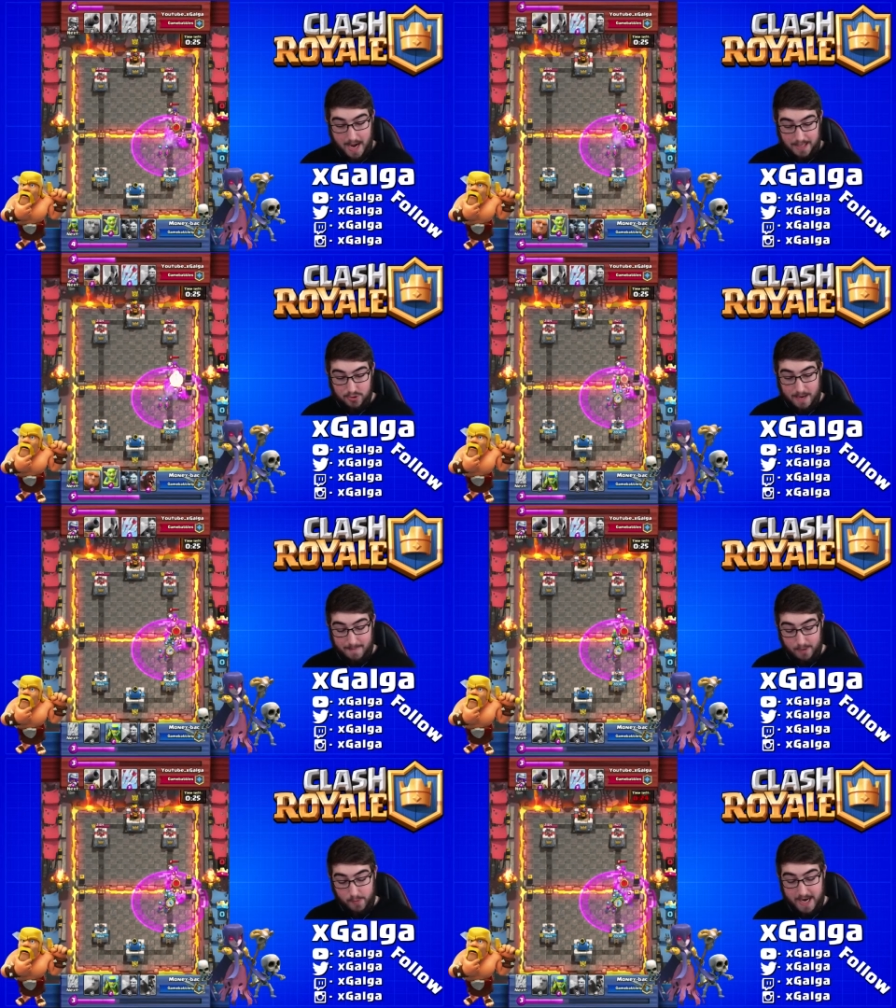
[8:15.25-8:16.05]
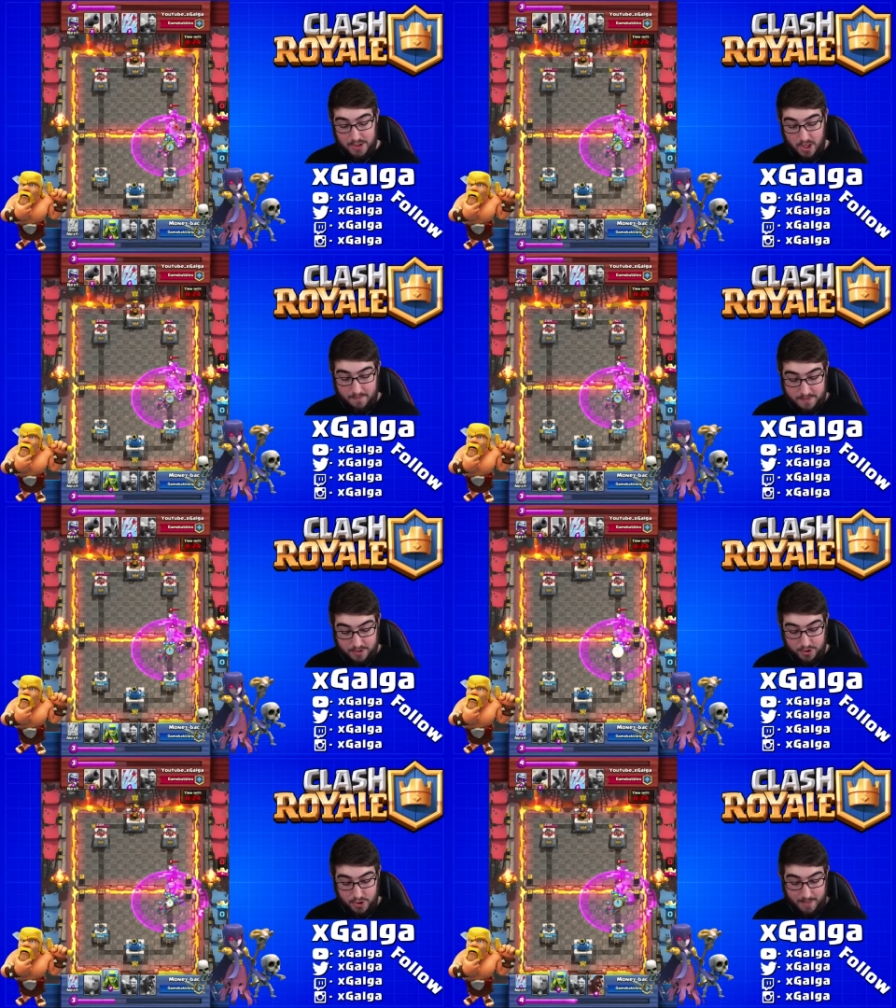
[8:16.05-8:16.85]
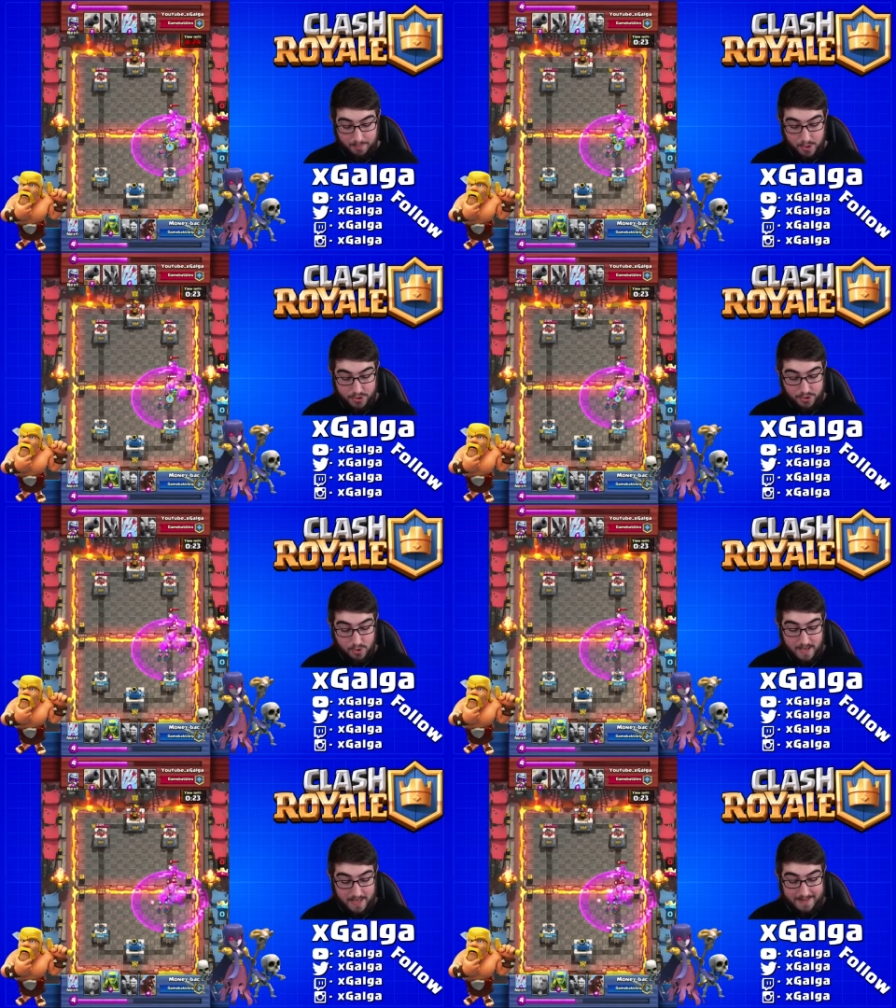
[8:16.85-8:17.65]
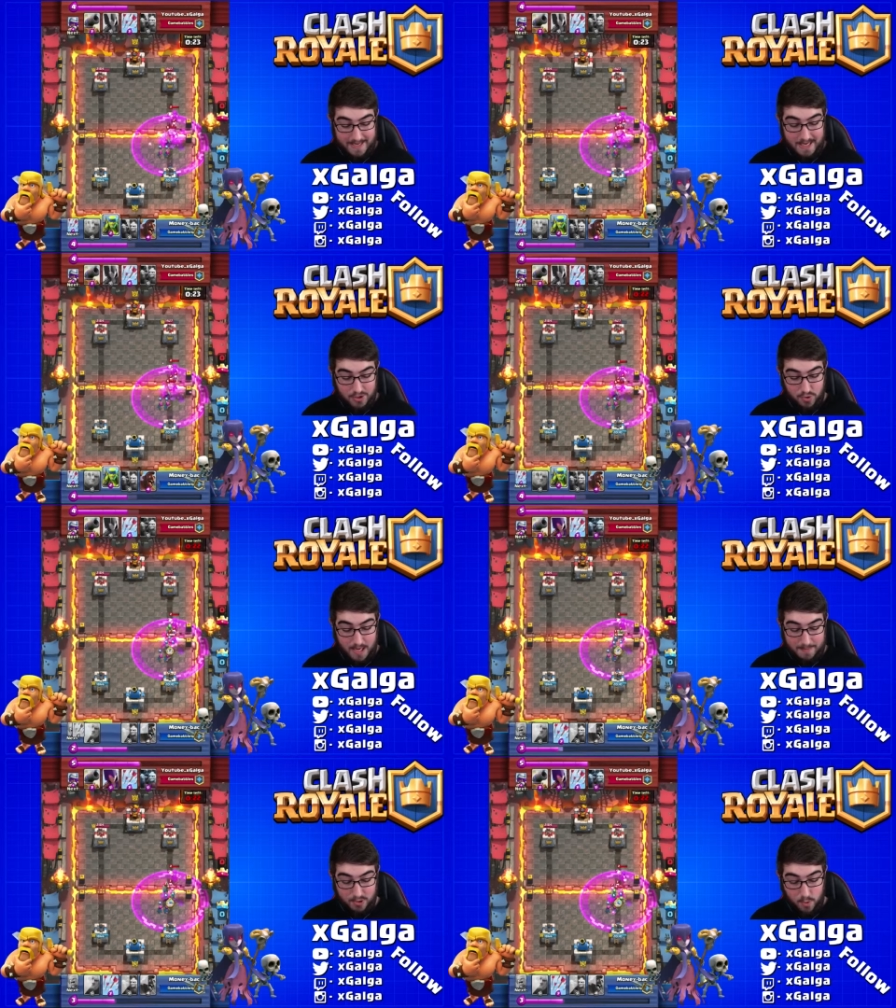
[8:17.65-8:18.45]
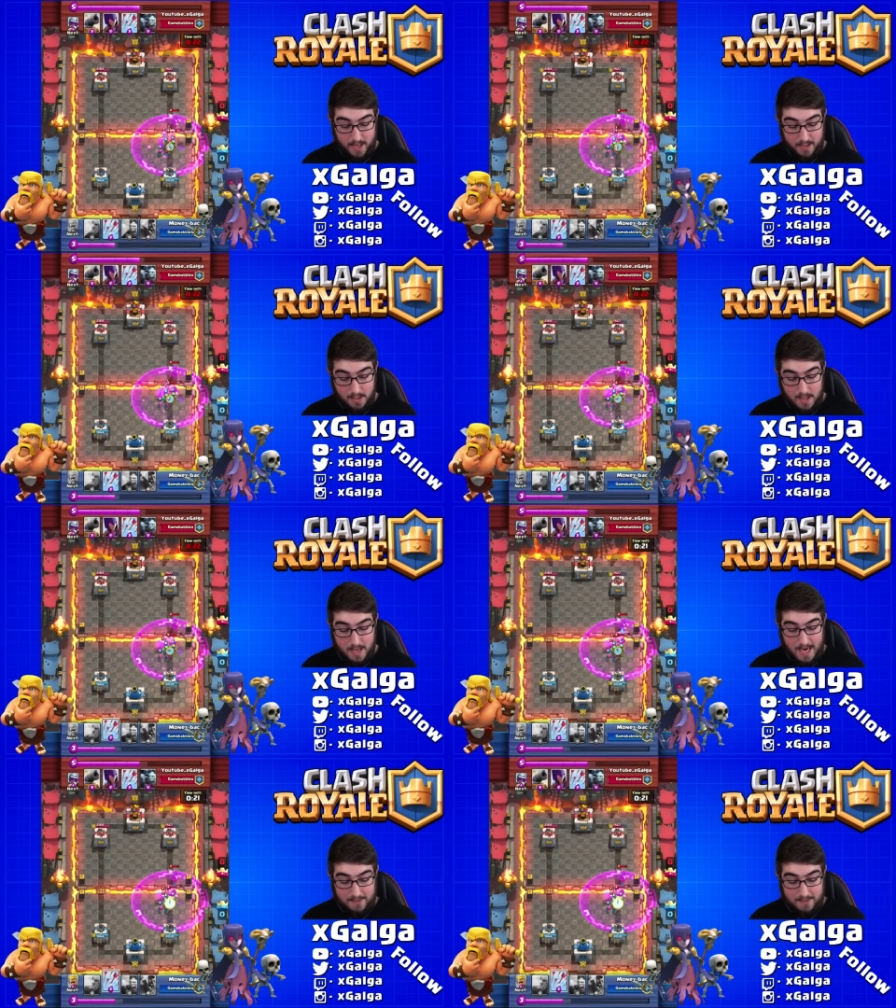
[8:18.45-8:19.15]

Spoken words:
I drop my rage off just to try to push through anything he drops quick.